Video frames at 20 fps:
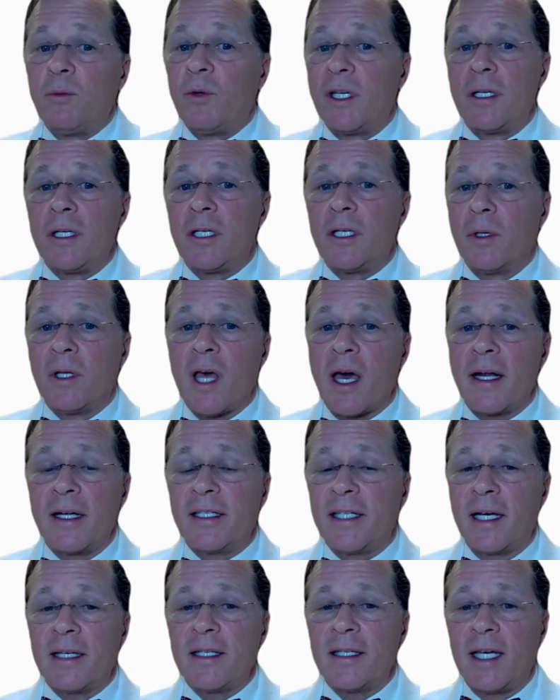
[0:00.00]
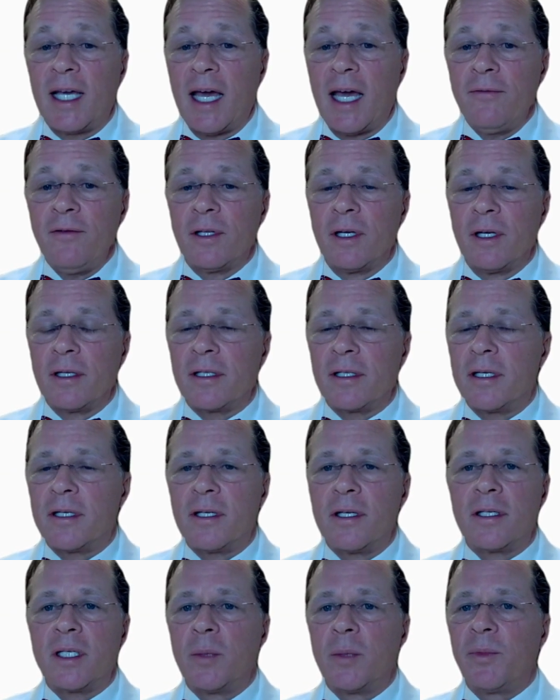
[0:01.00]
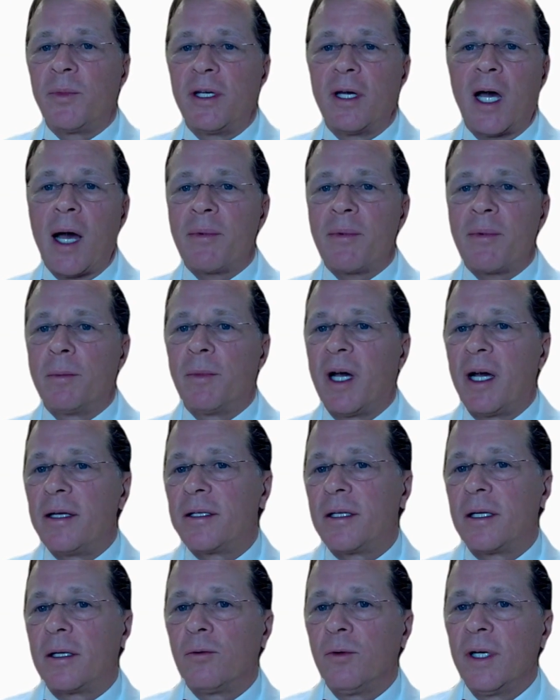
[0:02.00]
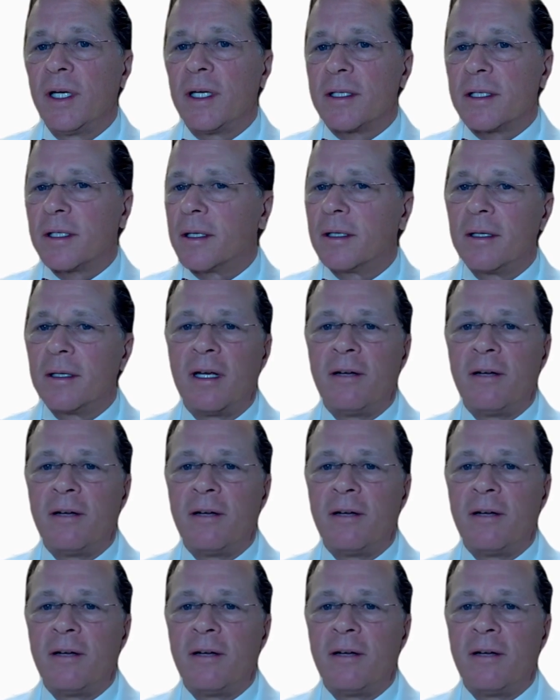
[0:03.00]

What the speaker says: wouldn't do a lot of testing after this. It's just simply optimizing risk,